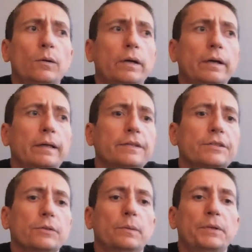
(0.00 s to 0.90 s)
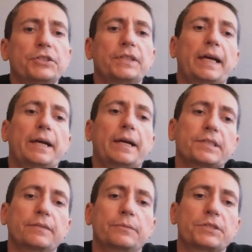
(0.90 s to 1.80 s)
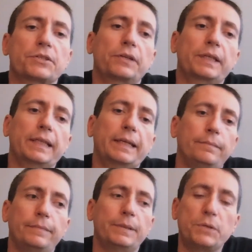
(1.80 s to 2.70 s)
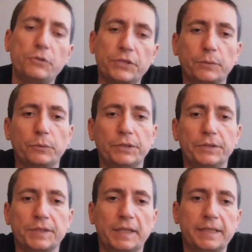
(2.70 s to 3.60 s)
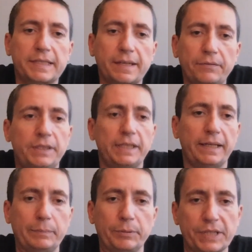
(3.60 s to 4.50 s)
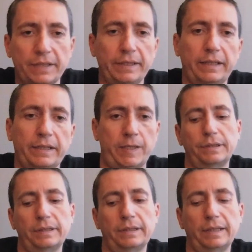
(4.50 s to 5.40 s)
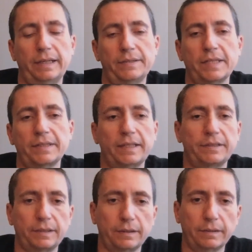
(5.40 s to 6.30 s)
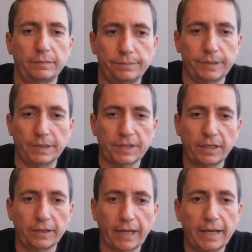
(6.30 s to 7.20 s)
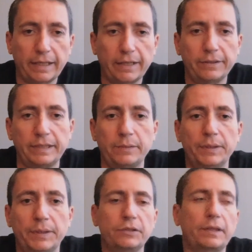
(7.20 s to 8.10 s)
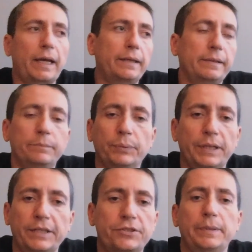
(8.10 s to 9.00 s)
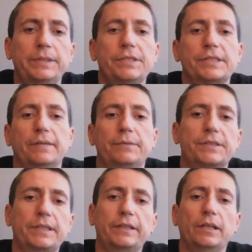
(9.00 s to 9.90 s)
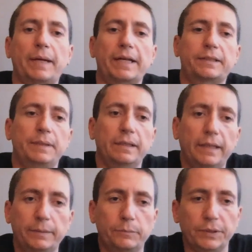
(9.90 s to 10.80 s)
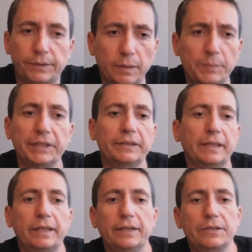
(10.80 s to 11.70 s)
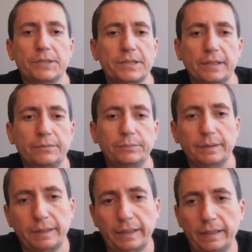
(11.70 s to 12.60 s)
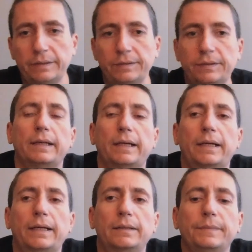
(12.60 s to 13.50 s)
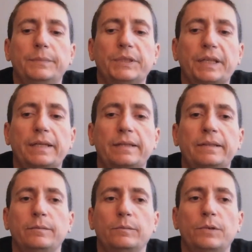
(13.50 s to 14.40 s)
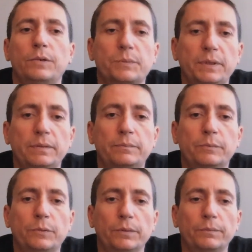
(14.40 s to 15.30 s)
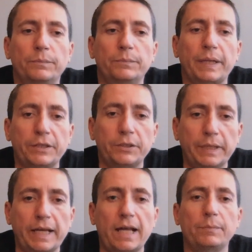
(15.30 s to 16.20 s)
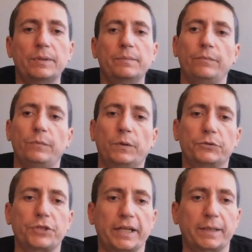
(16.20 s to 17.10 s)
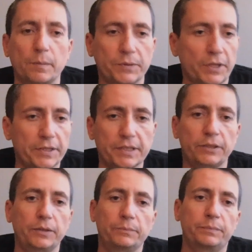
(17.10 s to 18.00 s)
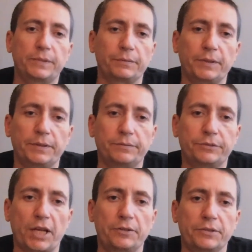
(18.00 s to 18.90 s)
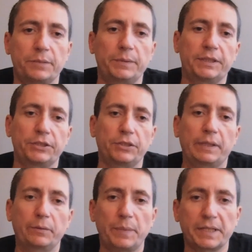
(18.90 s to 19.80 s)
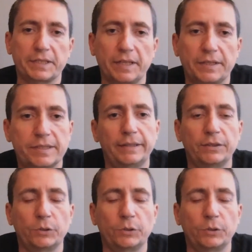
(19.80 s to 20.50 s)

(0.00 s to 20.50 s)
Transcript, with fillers: Like, so a bunch of the house stuff was already like, the music was like 70-80% there. I sent that to the singer guy, you know, and he would like do that and then play instruments and stuff and send it all back to me, like with a million layers and stuff. And, but then once we were planning on doing an album, we were trying to come up with all these other different genres that we could do that would make sense.